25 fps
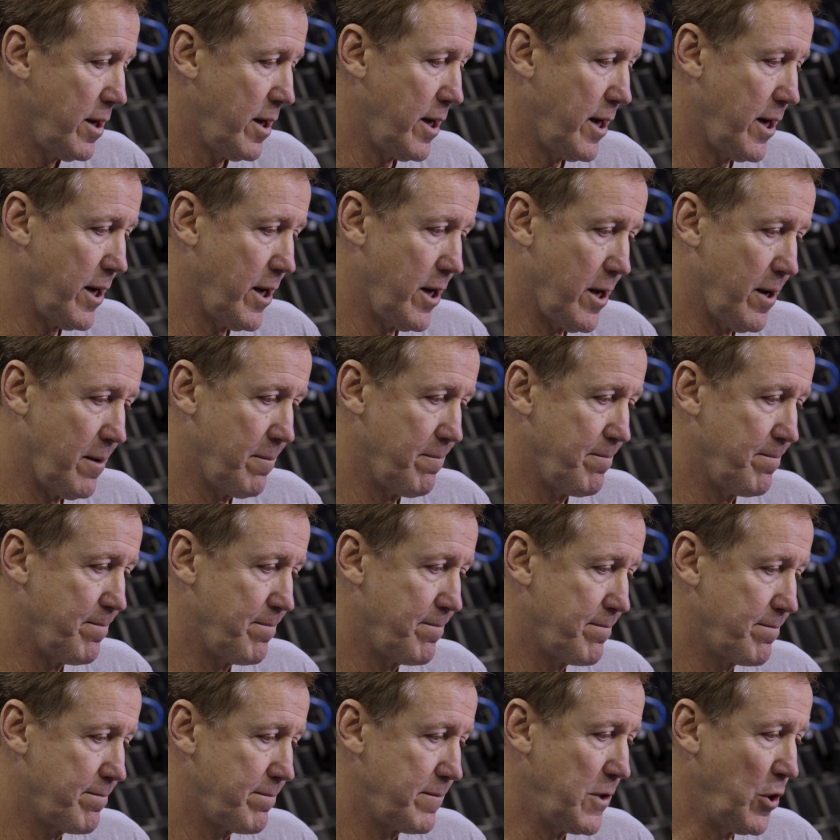
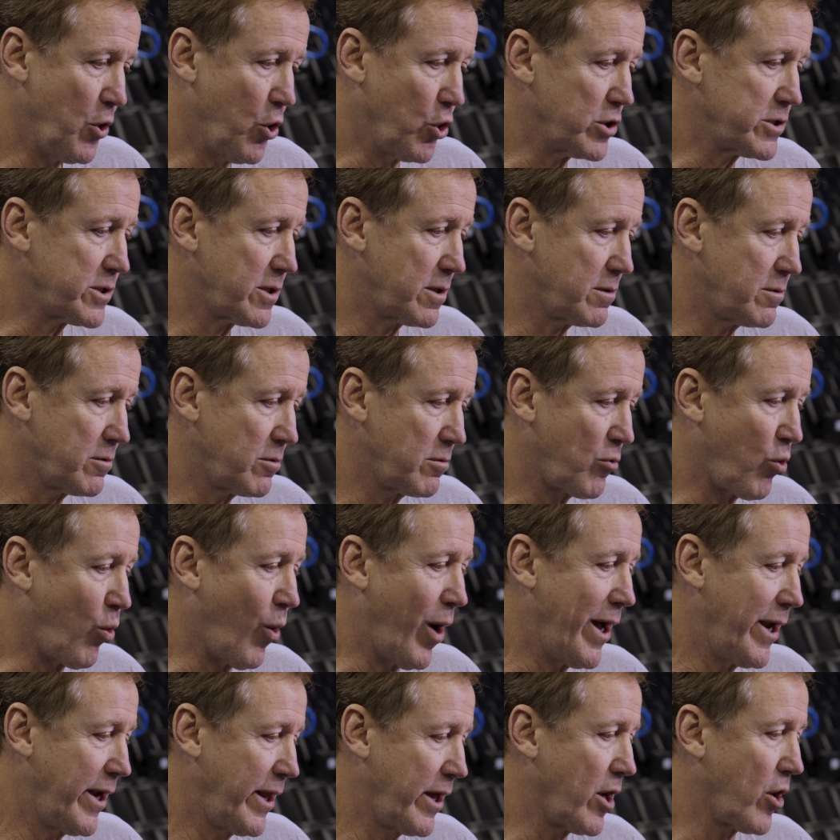you know,
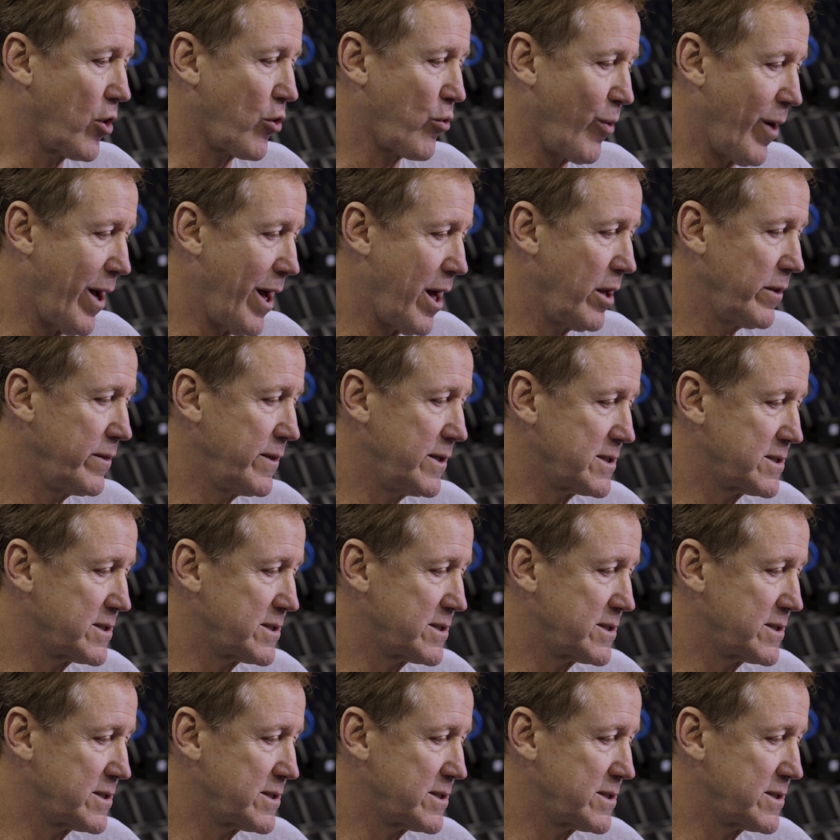quieting a crowd